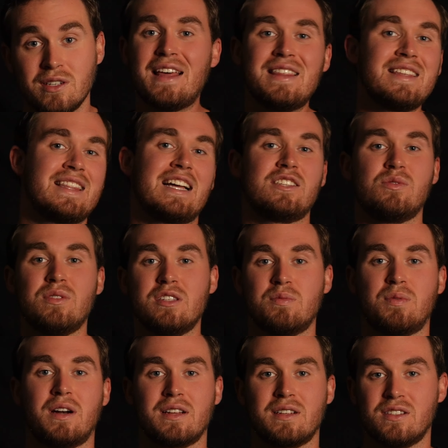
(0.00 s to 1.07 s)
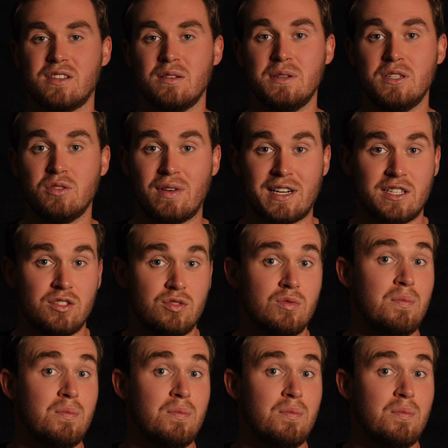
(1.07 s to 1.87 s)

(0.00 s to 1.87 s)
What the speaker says: I think that's who this product is going to be directed to,